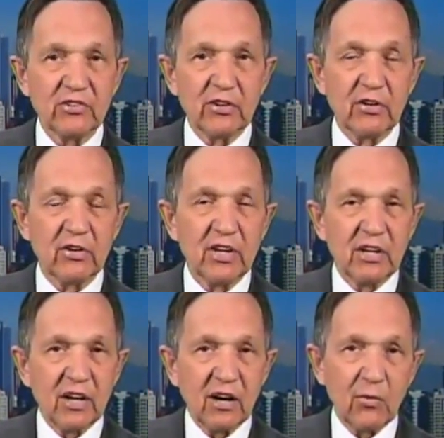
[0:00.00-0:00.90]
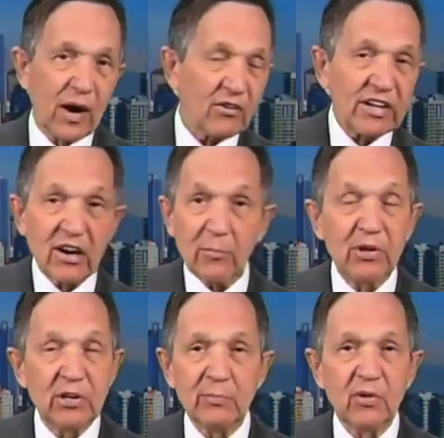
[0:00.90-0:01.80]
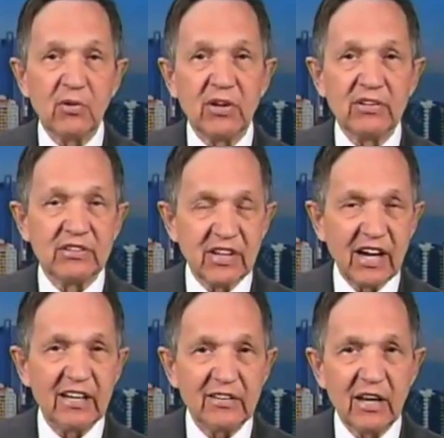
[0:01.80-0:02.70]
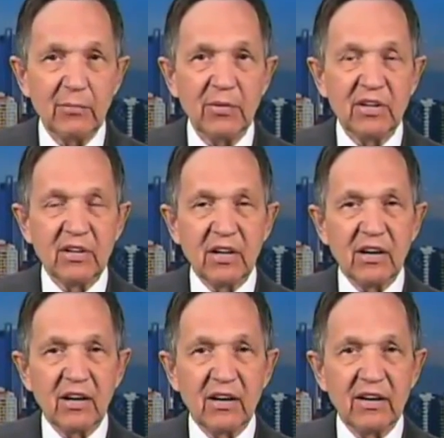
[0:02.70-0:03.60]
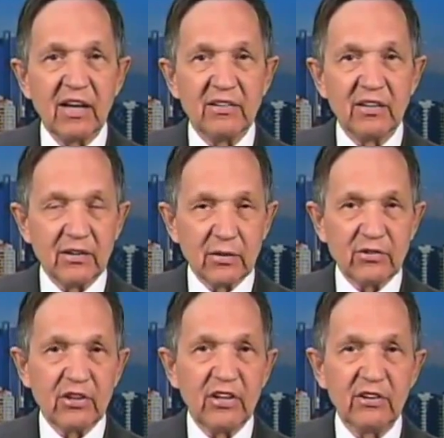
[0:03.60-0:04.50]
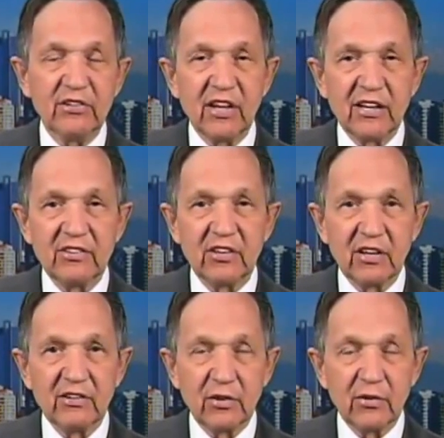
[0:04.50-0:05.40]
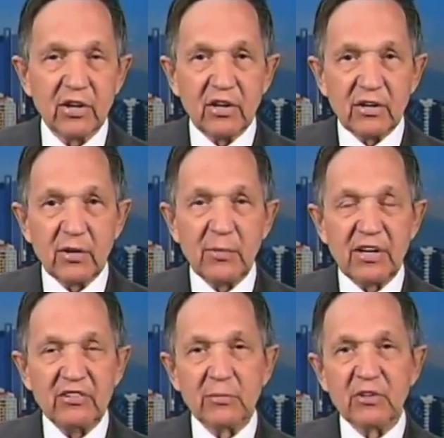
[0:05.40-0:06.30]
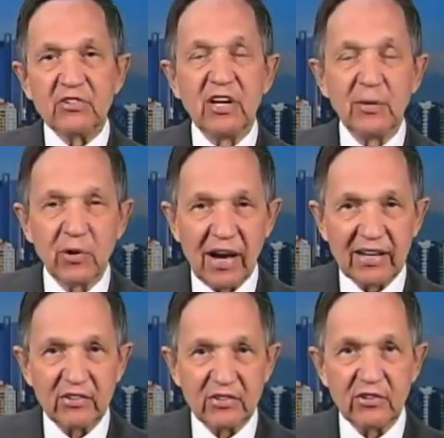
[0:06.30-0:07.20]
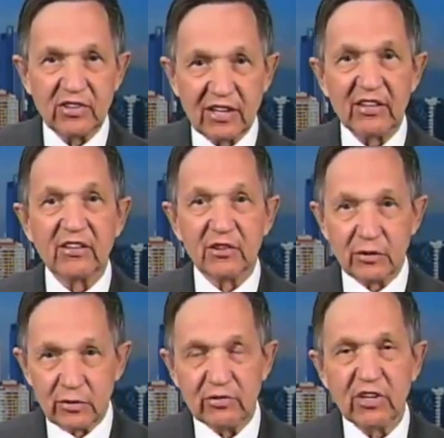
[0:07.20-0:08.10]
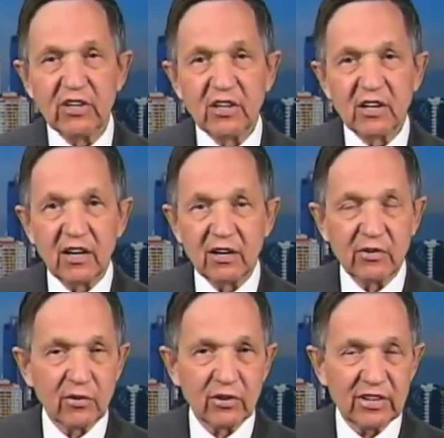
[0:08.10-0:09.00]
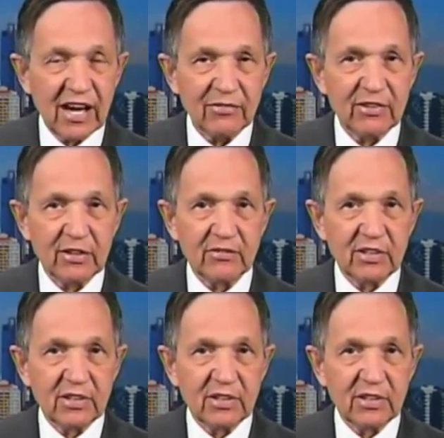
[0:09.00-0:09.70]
They're rounding up people and detaining them, and there's a hint that they're committing some of the same practices that they accused Colonel Gaddafi of.